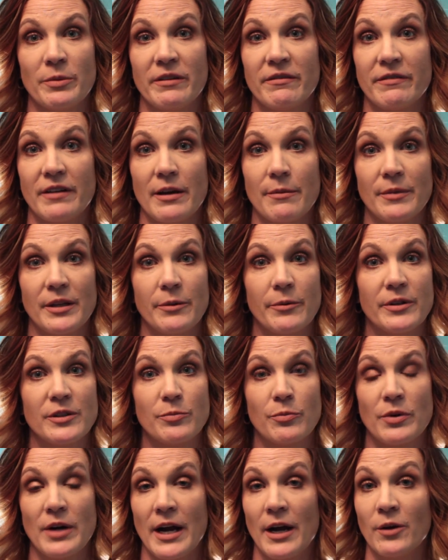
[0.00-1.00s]
My family was
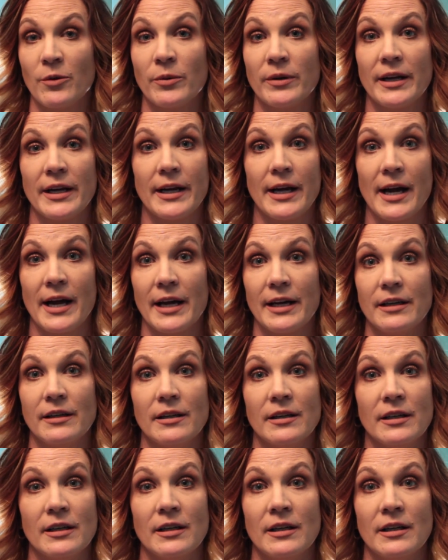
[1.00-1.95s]
proud when I had